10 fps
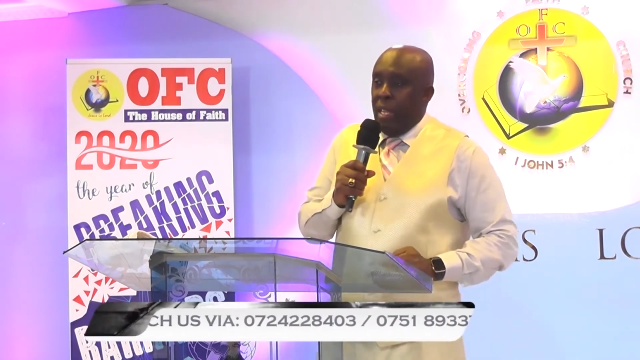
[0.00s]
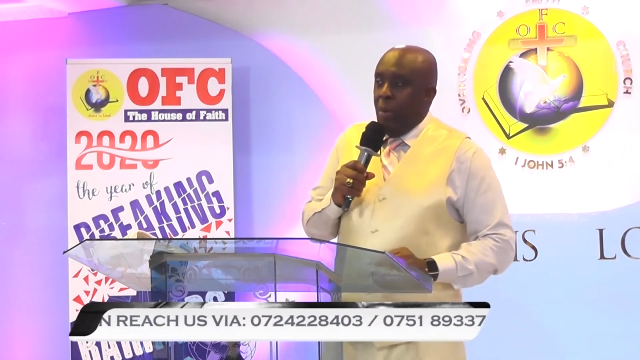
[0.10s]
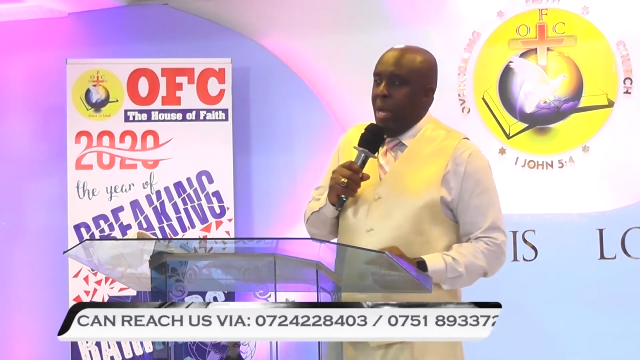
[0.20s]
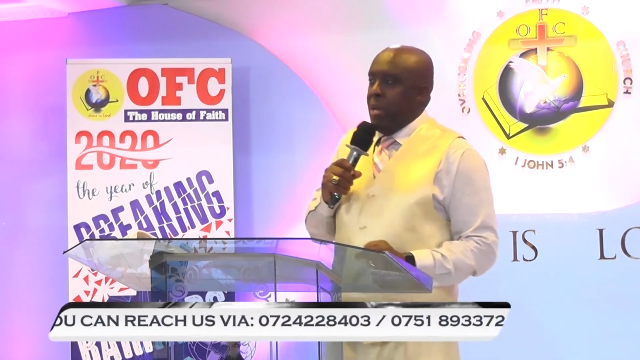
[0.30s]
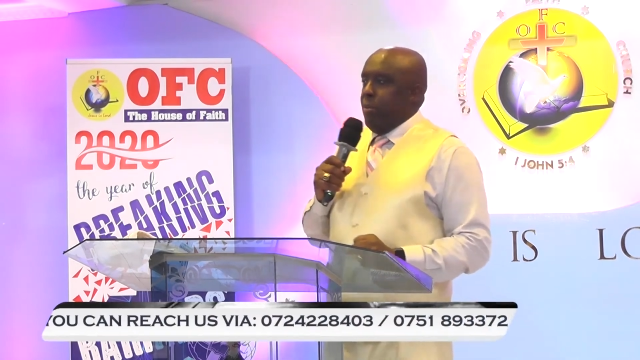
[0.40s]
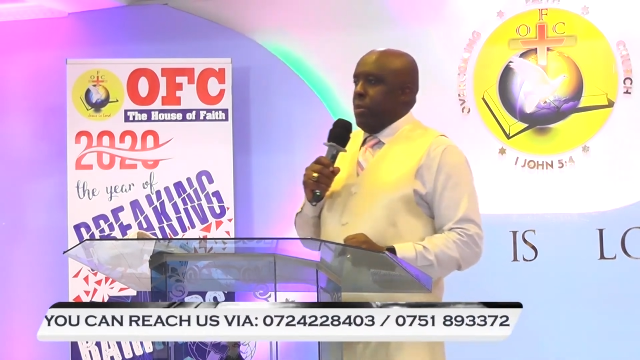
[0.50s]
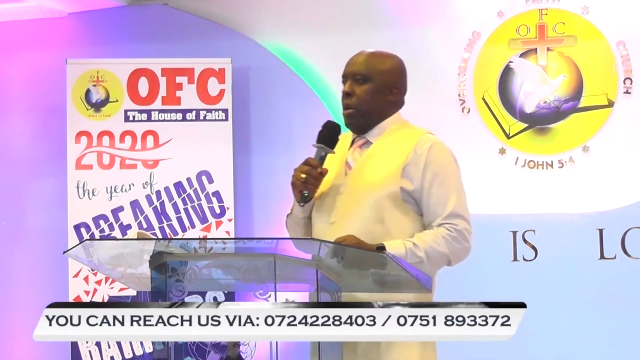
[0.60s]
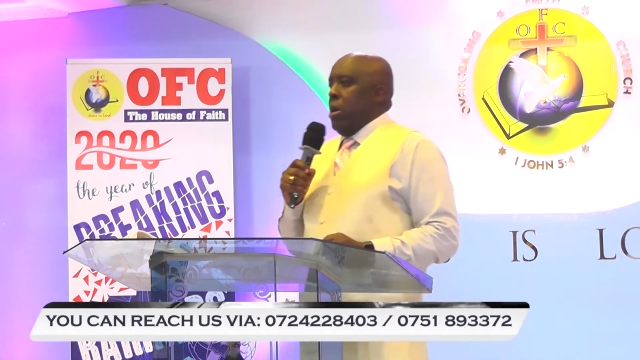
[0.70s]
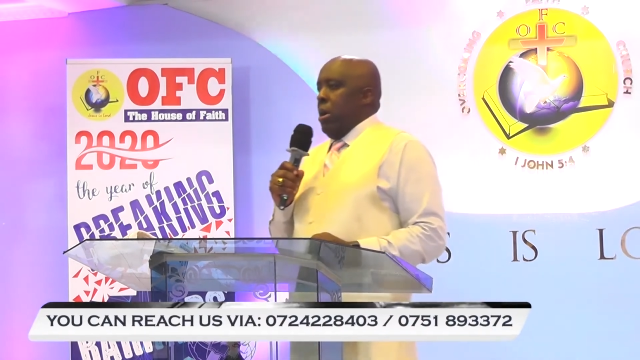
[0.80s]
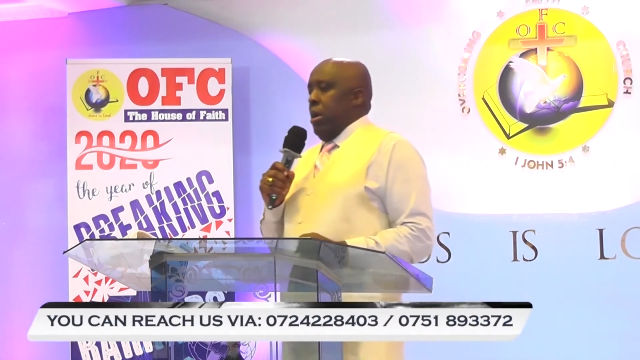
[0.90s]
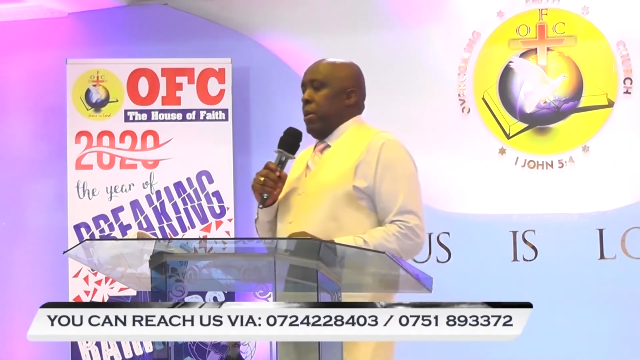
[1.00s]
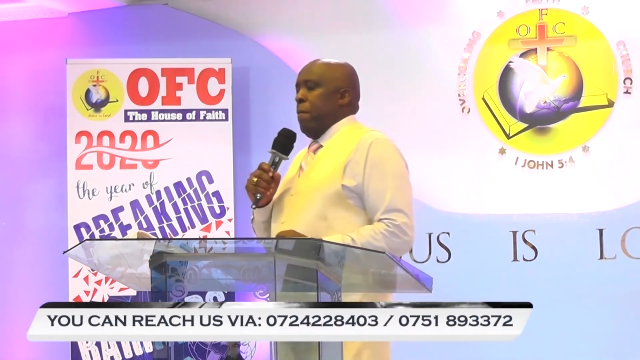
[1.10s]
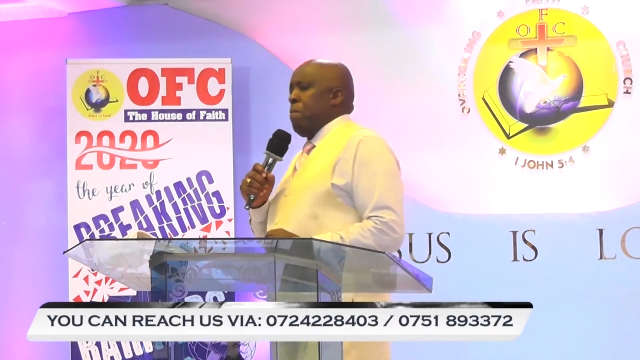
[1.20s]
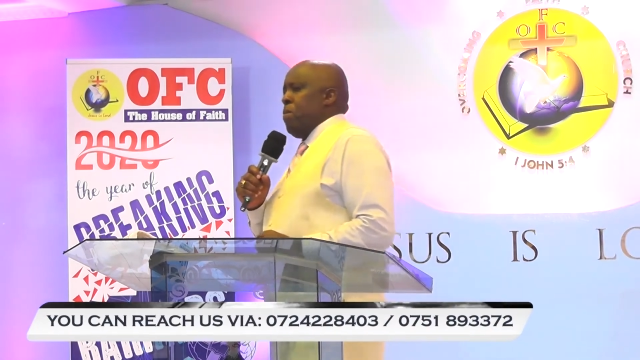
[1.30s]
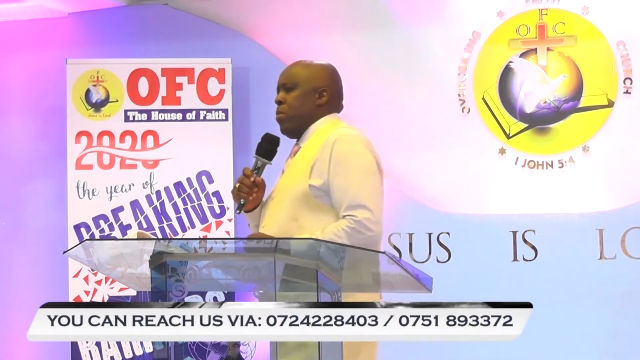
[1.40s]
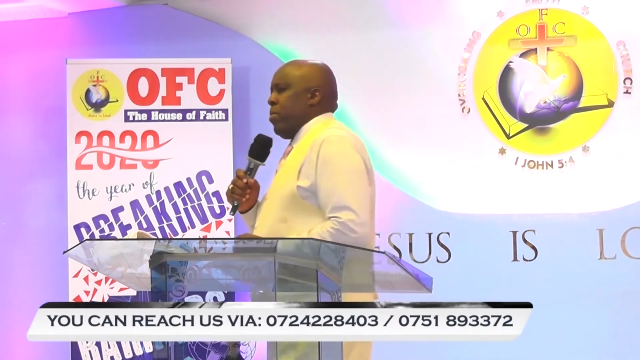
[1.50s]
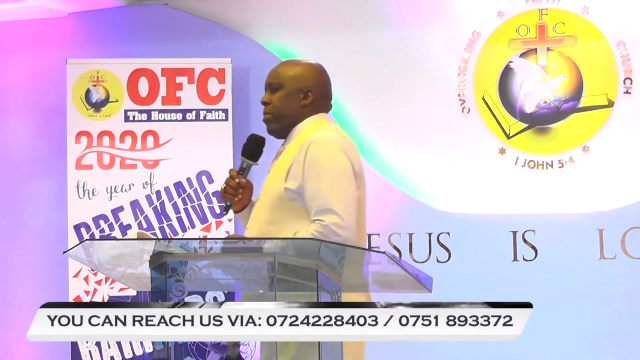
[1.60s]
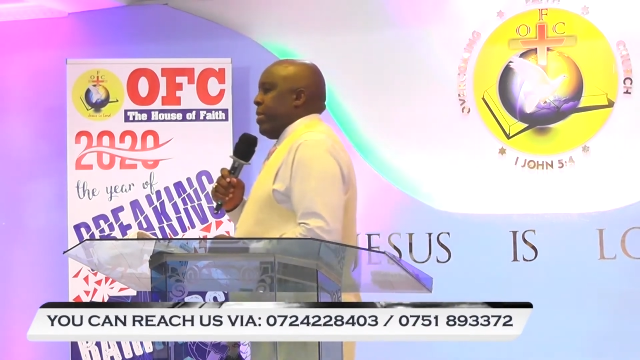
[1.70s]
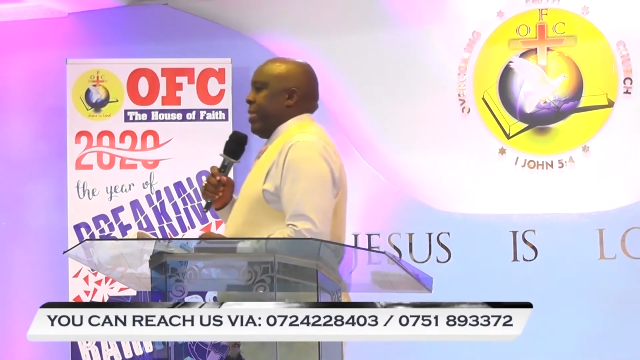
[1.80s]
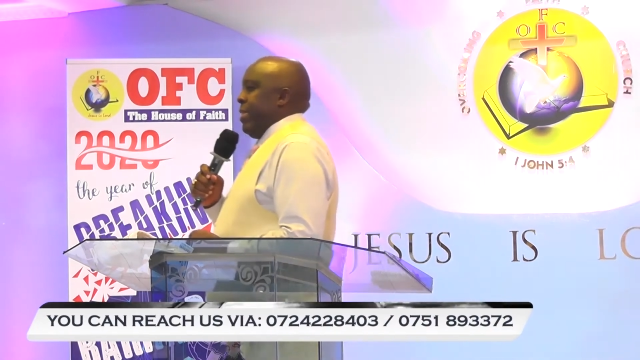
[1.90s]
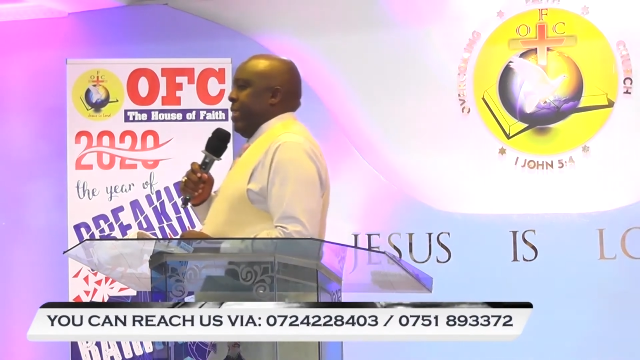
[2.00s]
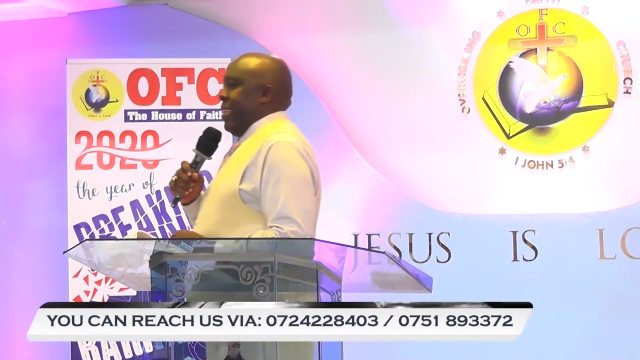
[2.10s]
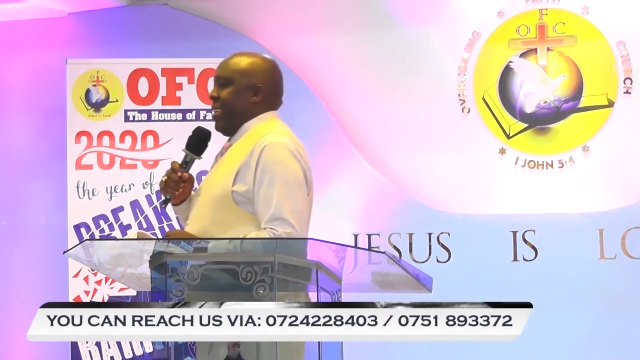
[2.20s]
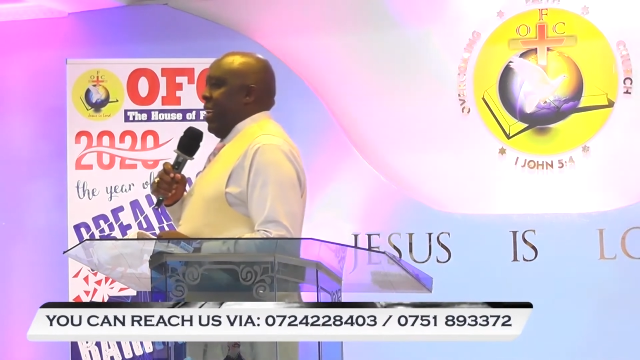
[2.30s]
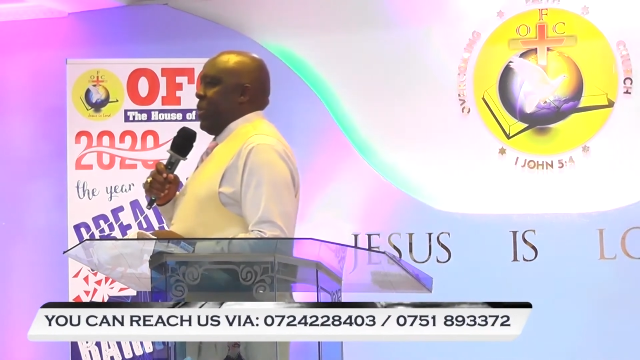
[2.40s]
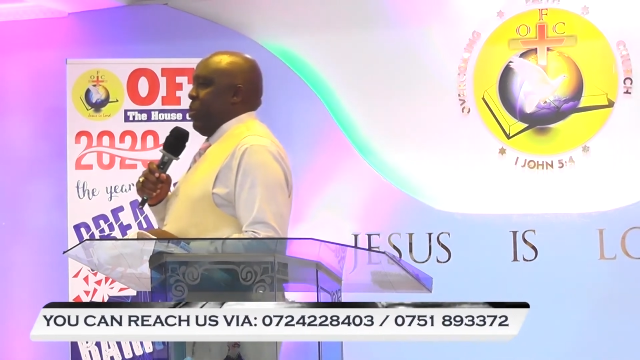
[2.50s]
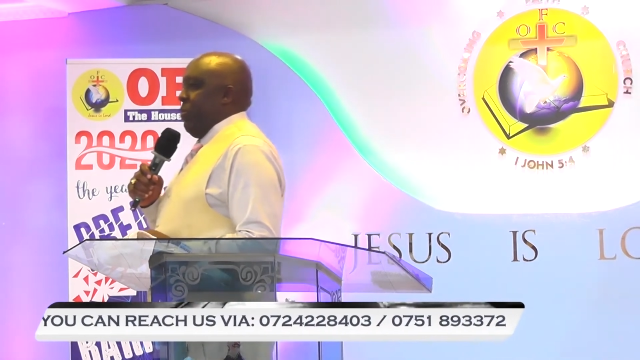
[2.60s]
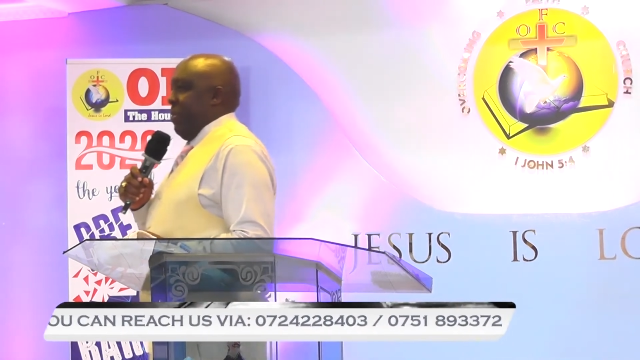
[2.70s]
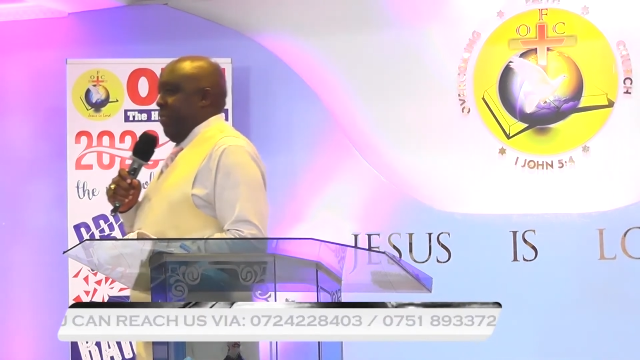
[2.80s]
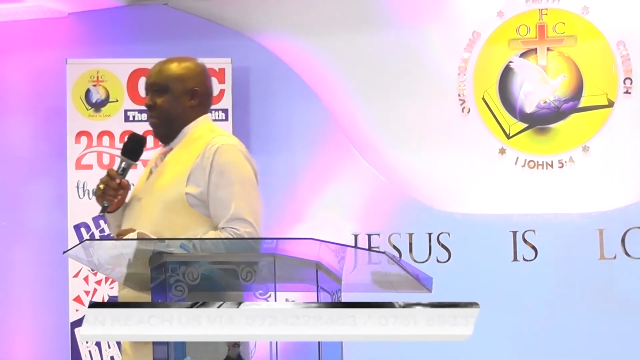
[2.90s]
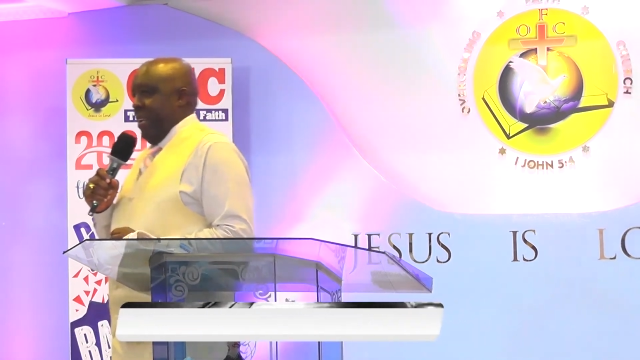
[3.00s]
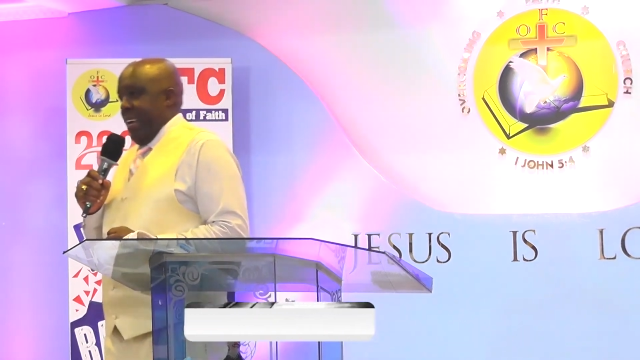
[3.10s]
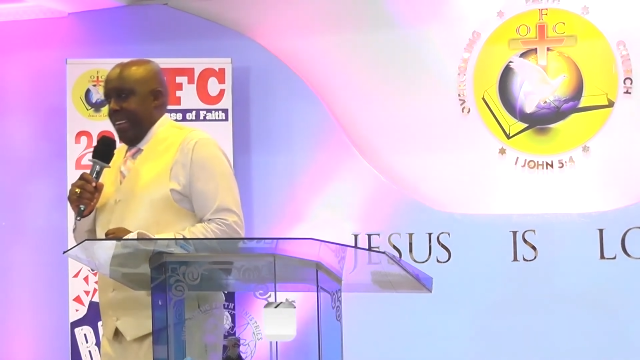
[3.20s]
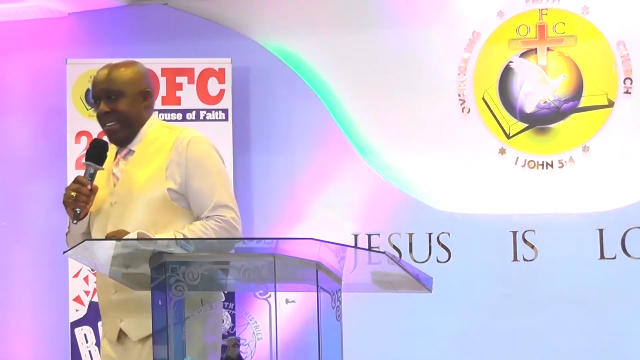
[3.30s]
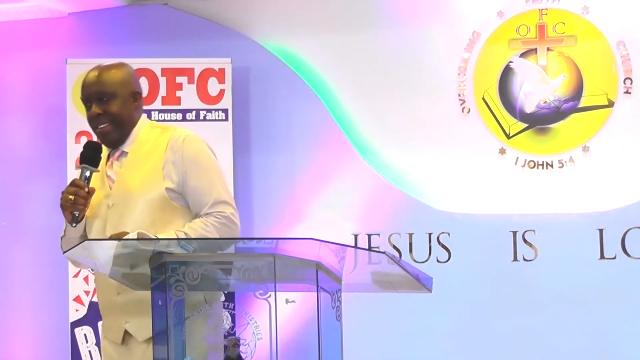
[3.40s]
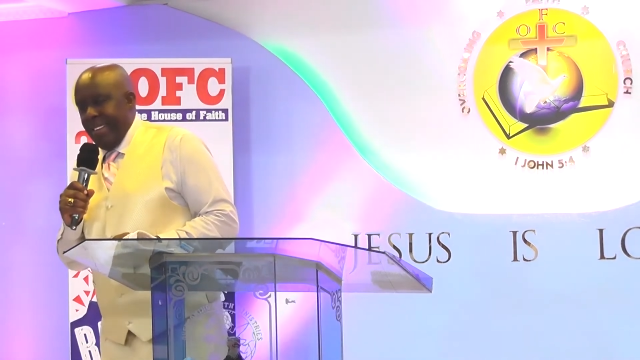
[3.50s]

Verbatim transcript: the word of God, God will fulfill it.